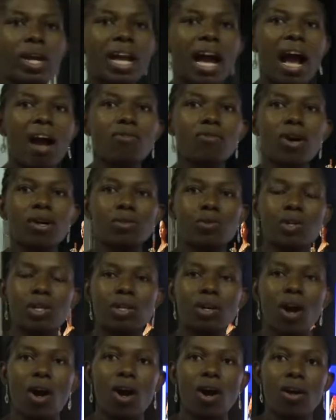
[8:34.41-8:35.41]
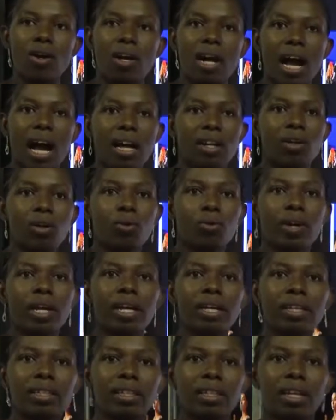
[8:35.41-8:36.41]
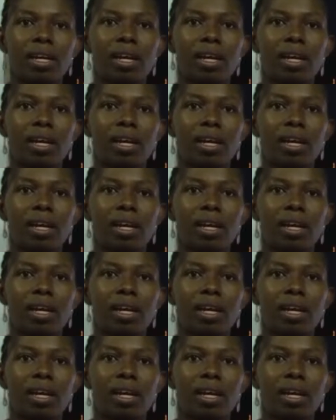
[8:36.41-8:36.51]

have what we call Halloween